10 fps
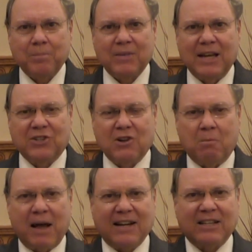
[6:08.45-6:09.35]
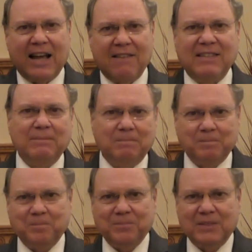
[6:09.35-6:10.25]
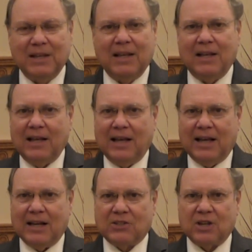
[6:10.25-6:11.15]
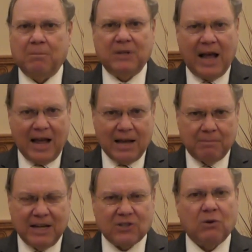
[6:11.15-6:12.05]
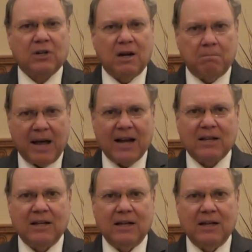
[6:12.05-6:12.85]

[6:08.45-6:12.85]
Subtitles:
He's gone back to heaven. And at some time, he's going to come back